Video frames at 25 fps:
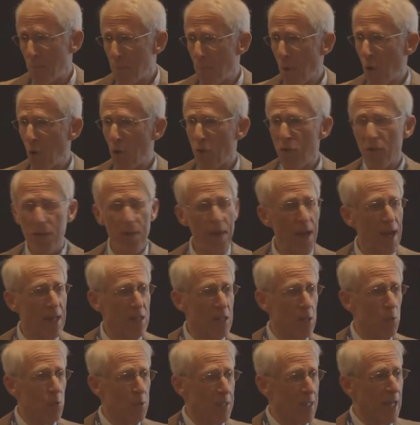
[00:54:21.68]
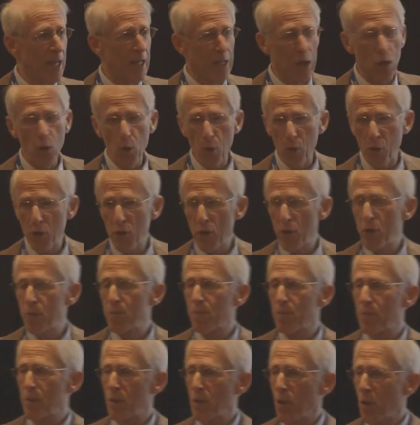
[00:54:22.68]
both as he was getting
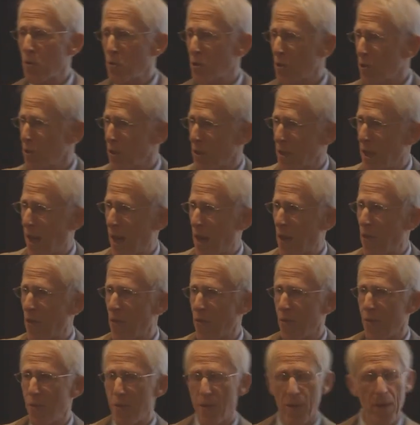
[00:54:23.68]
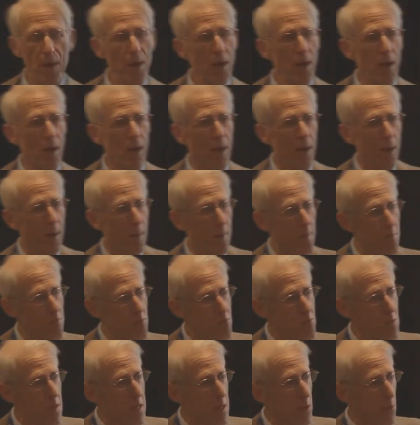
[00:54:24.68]
older, closer to death,
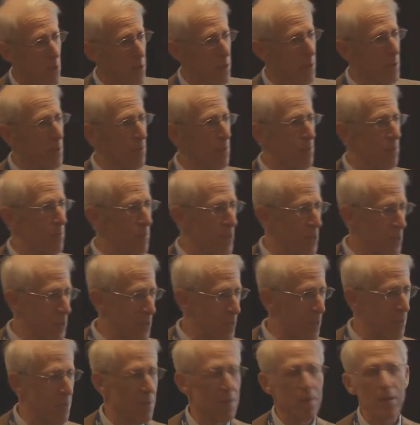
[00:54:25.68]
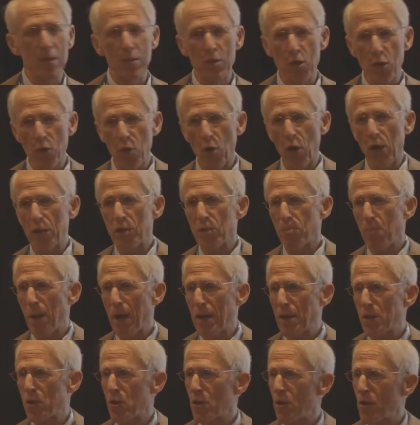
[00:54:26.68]
his thoughts
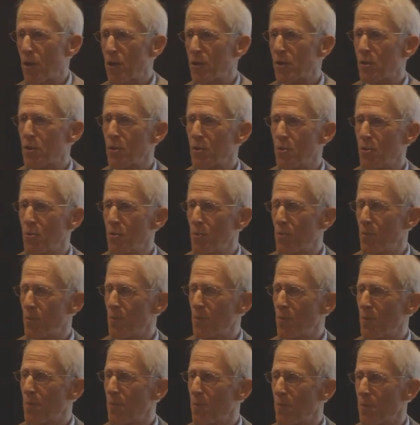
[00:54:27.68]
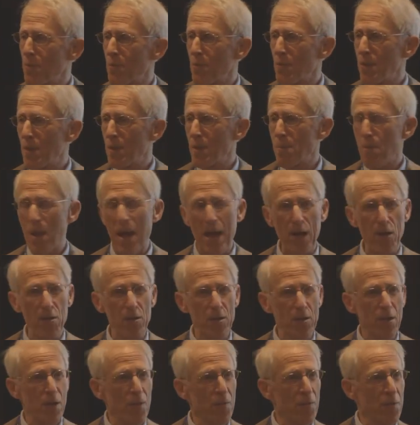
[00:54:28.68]
might turn to
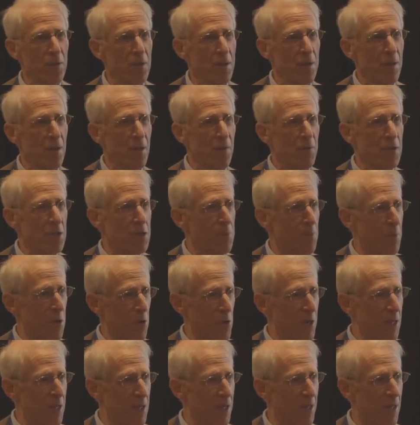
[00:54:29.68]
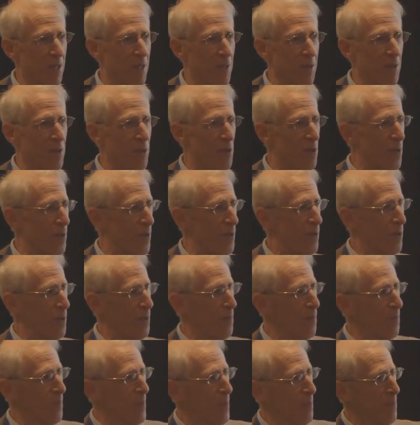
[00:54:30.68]
matters of the spirit and
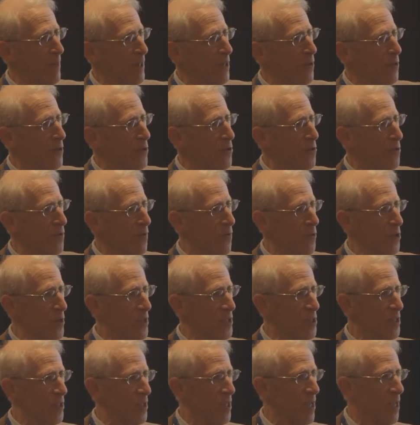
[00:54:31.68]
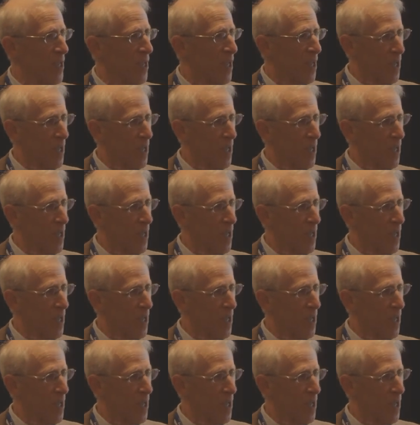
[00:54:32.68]
the bigger universe.